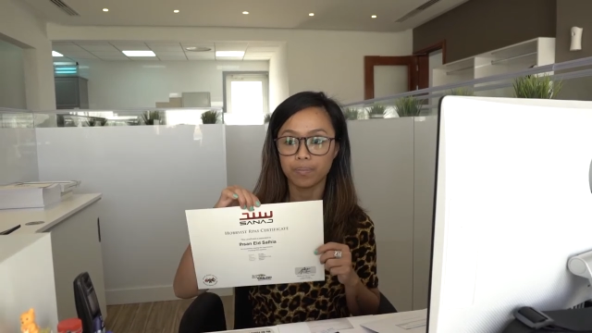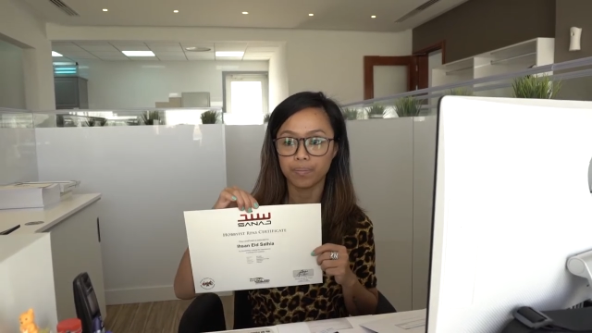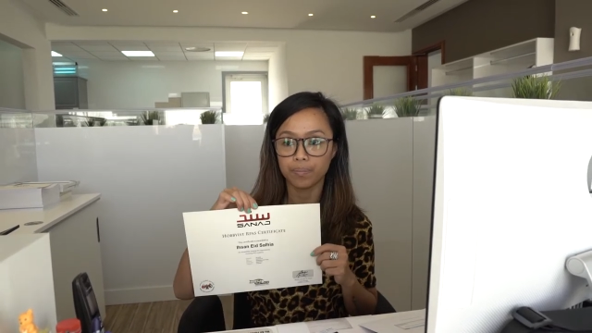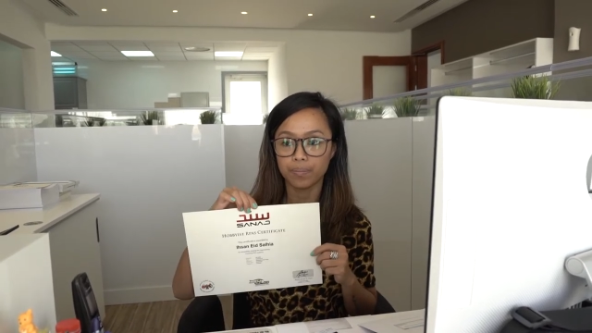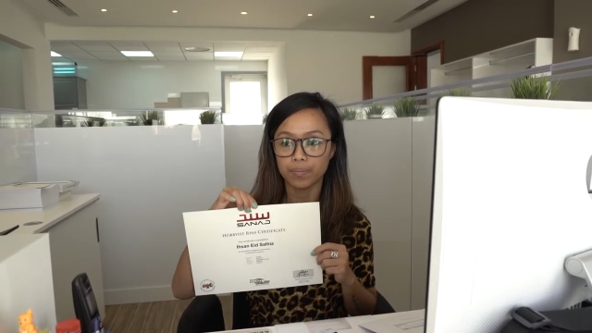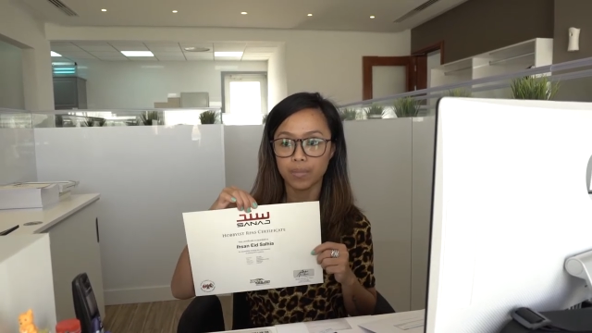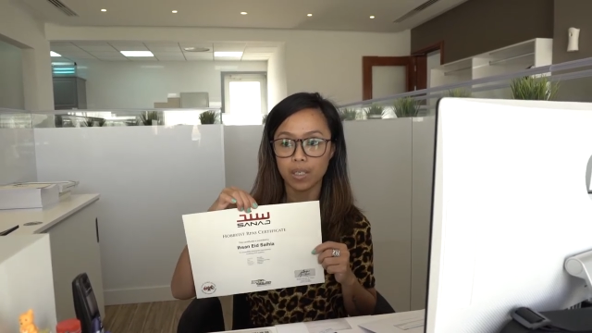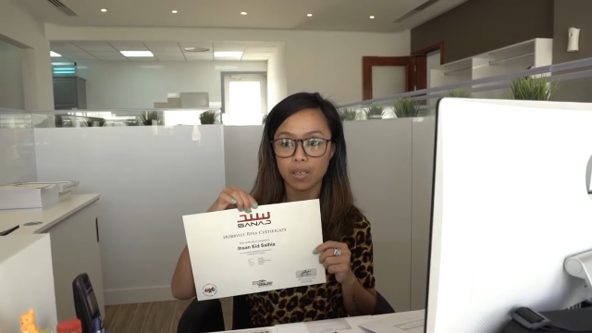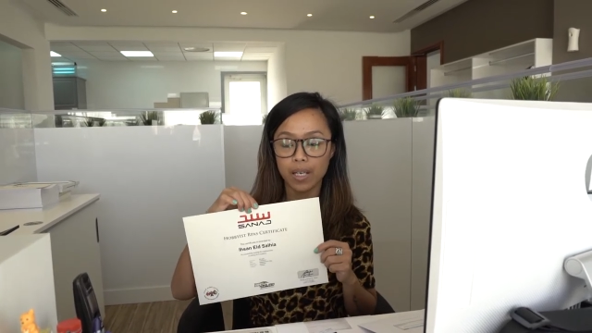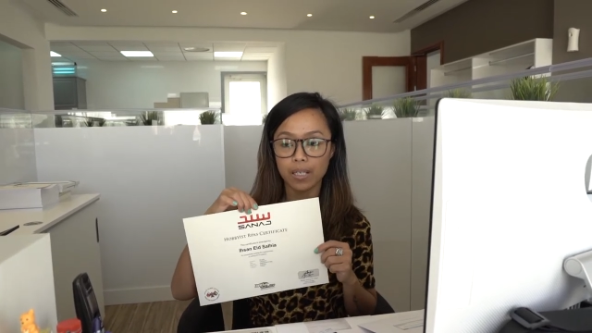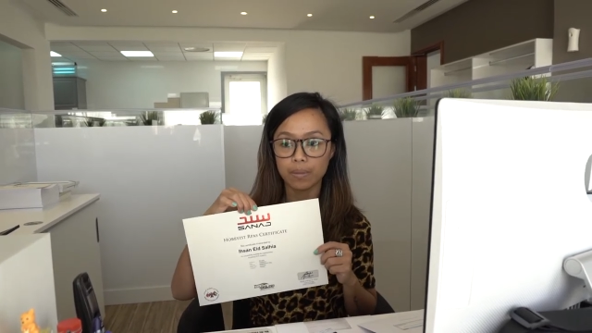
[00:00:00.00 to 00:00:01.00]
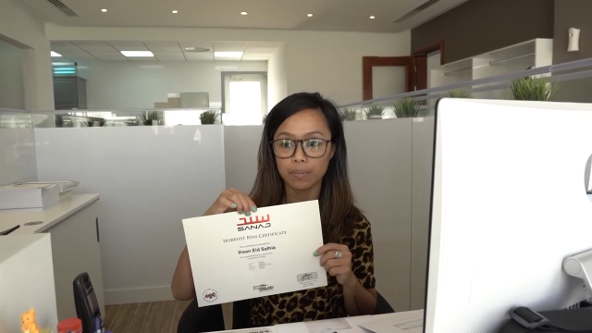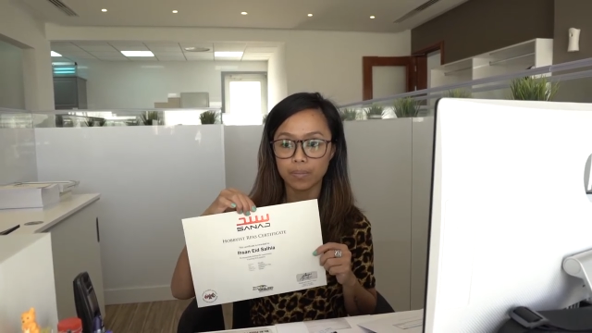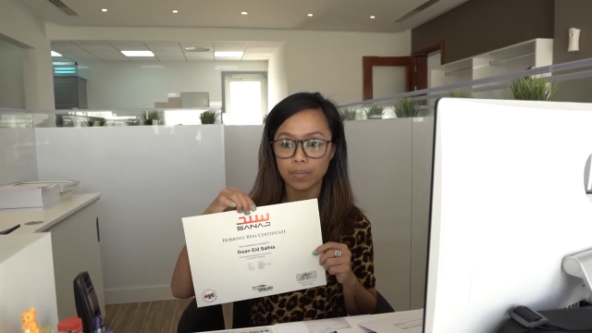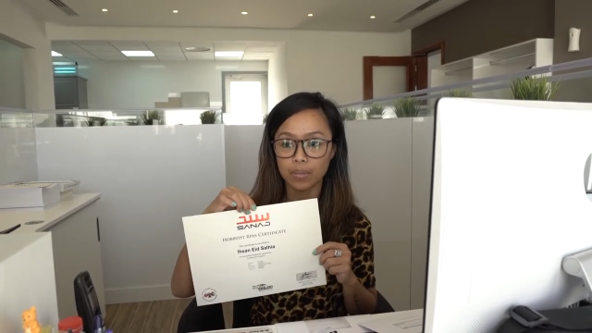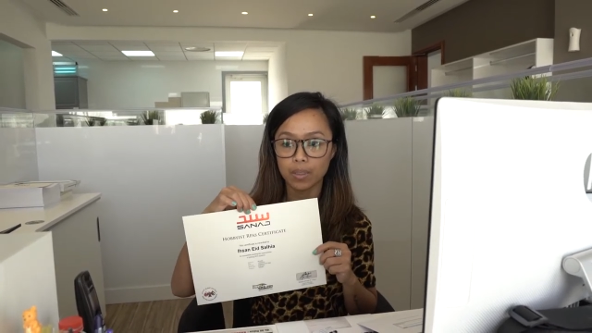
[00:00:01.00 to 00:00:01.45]
Nice. Does it
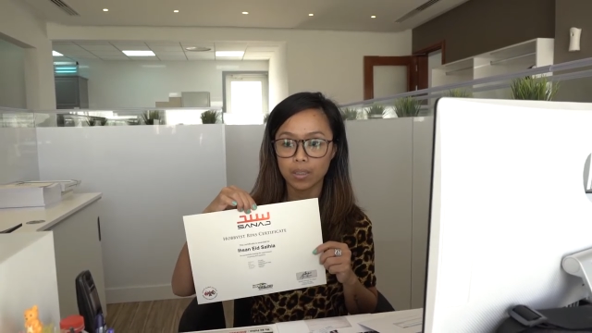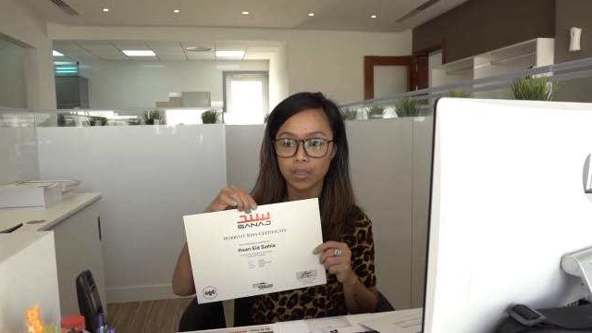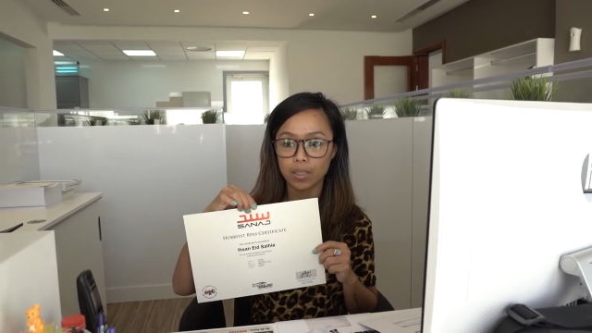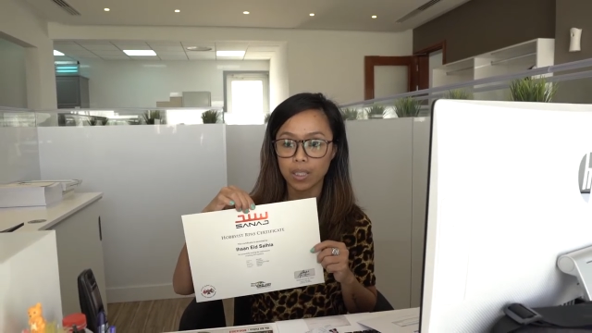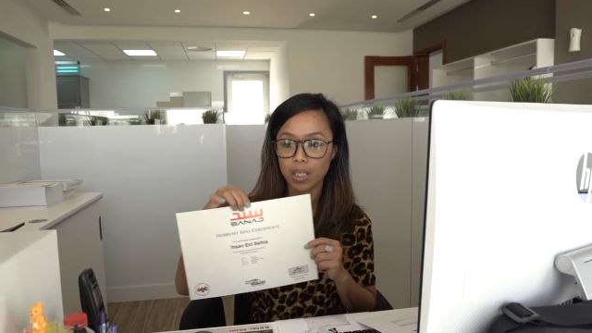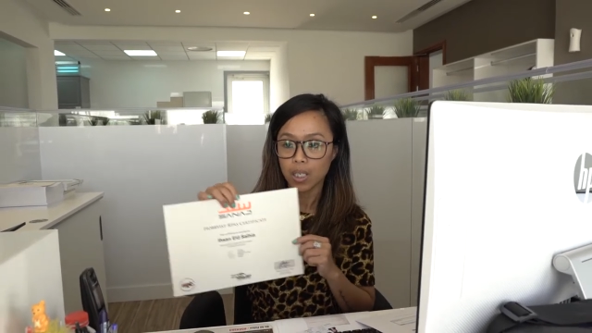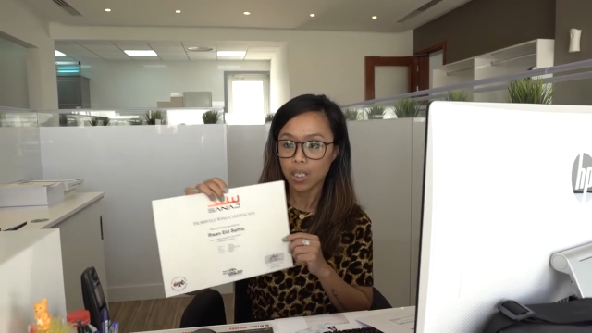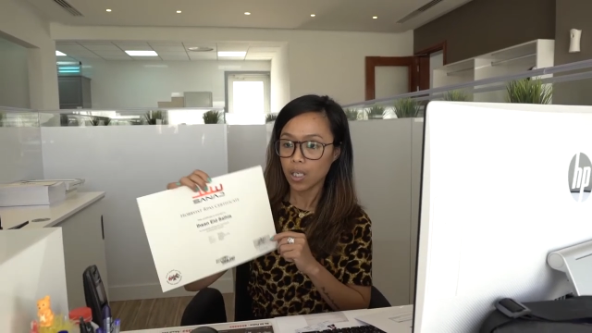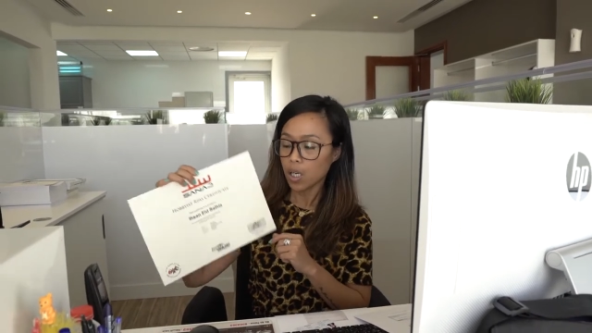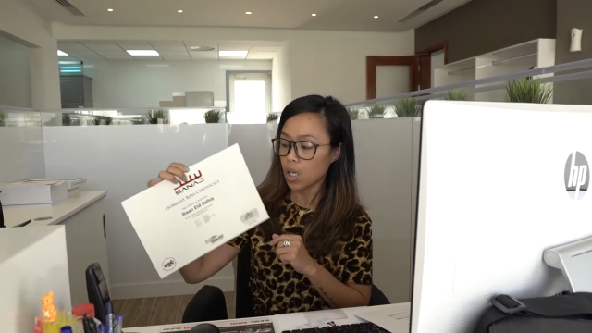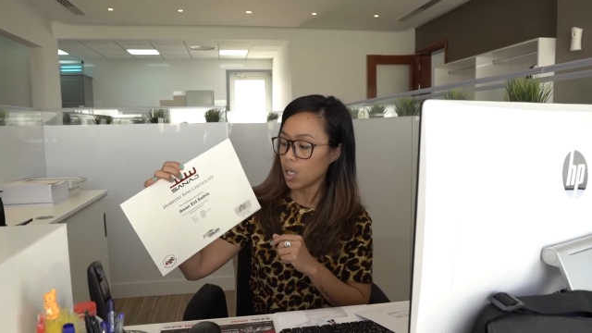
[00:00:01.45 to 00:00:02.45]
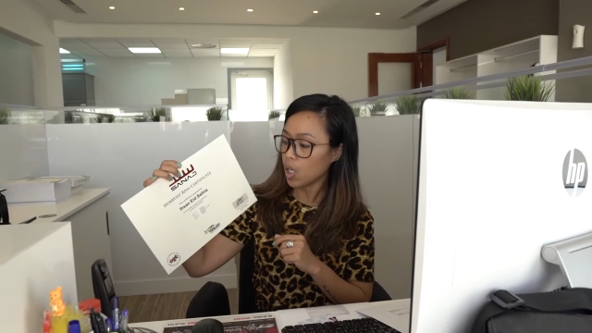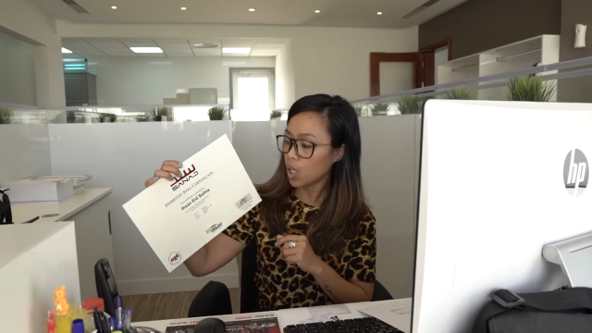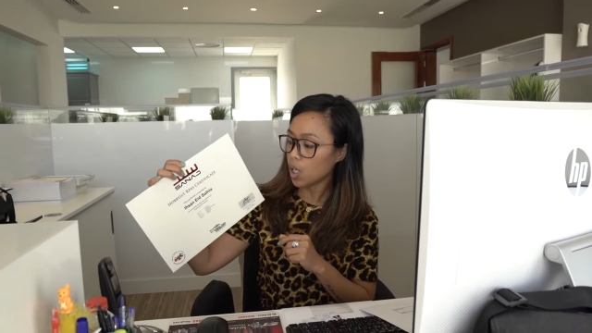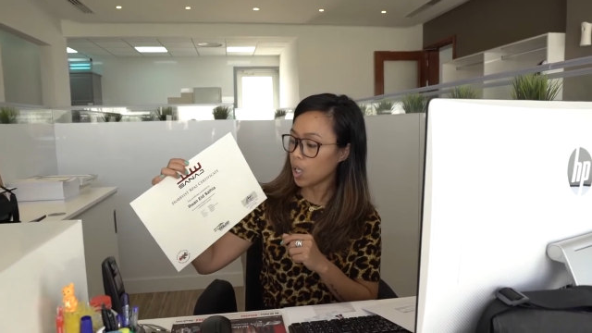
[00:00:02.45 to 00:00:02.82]
have a specific number, a unique number?